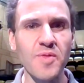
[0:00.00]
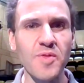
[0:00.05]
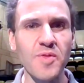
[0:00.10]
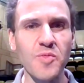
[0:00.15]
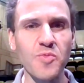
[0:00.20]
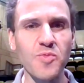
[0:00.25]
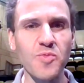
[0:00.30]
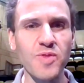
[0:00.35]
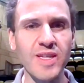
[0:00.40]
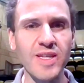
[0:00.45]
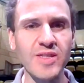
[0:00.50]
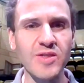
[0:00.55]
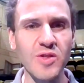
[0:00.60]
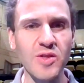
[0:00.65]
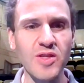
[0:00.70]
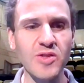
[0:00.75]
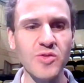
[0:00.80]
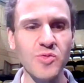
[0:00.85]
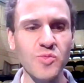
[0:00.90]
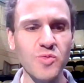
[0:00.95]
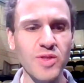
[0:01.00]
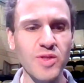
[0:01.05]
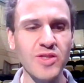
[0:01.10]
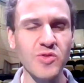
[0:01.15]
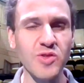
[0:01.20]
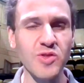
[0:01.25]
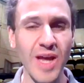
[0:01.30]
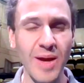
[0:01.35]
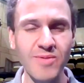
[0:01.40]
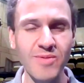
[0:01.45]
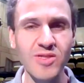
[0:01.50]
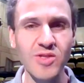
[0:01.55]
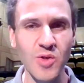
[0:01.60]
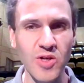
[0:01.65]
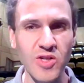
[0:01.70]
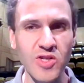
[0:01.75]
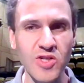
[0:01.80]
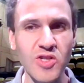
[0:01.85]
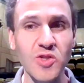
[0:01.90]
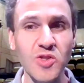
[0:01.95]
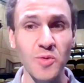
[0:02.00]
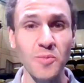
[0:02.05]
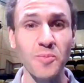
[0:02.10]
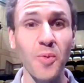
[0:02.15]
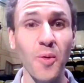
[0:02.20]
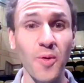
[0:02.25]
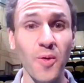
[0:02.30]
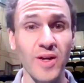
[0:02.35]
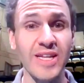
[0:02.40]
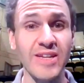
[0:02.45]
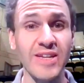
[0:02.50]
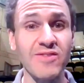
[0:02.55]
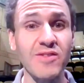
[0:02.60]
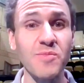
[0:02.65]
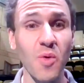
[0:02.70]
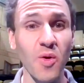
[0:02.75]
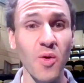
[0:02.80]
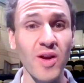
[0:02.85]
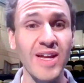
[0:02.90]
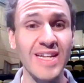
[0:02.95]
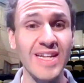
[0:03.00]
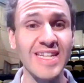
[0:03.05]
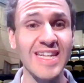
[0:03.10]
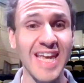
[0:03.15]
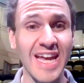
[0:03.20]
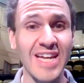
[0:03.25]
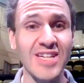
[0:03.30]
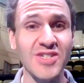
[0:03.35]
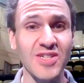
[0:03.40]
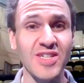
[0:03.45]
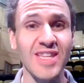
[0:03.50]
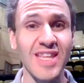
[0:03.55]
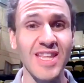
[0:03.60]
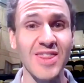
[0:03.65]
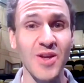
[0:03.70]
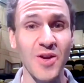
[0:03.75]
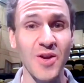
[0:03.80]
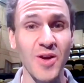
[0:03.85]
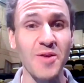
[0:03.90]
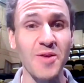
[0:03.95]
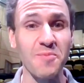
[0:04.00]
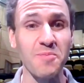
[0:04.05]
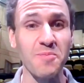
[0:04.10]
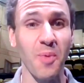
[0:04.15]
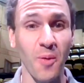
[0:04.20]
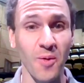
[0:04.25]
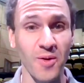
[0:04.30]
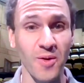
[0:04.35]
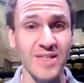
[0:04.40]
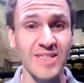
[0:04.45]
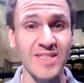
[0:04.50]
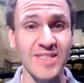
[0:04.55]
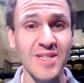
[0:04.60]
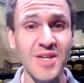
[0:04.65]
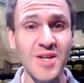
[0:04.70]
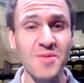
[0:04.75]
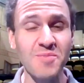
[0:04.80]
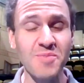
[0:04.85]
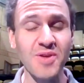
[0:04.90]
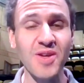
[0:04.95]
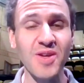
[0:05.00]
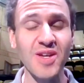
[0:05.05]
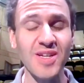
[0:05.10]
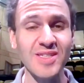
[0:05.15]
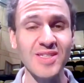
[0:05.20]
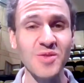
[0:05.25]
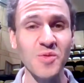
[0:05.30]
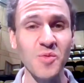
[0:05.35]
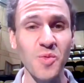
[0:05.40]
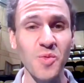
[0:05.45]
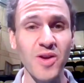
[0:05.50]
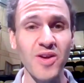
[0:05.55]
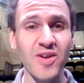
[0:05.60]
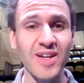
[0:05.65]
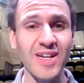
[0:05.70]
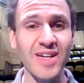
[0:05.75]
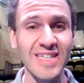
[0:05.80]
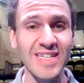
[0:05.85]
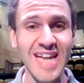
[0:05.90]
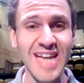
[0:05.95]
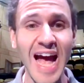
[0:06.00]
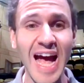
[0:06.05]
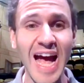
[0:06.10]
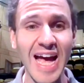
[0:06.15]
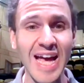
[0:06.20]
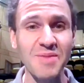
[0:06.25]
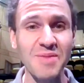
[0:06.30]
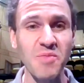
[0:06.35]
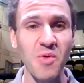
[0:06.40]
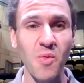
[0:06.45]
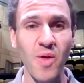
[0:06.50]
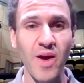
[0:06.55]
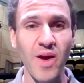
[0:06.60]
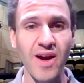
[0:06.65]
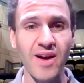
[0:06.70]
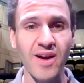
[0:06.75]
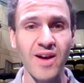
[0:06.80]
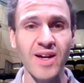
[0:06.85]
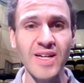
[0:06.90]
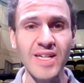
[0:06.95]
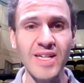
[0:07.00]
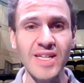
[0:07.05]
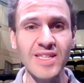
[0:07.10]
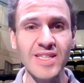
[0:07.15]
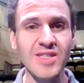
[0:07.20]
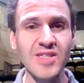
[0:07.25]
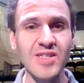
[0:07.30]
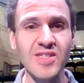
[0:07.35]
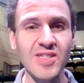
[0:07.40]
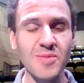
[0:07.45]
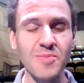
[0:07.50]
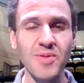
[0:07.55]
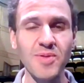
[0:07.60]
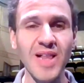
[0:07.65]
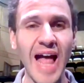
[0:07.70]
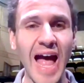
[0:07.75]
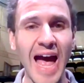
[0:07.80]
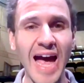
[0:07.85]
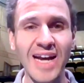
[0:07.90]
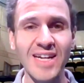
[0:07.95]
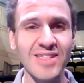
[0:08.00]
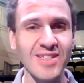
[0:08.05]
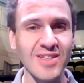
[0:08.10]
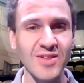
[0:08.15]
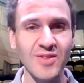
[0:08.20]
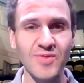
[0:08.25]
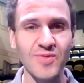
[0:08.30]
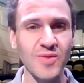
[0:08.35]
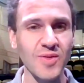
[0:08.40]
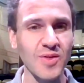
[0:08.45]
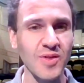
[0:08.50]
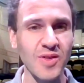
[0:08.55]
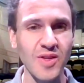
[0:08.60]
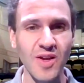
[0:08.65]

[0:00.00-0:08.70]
these demonstrations are important, even more indication that they're important, because we're in a time where the simple act of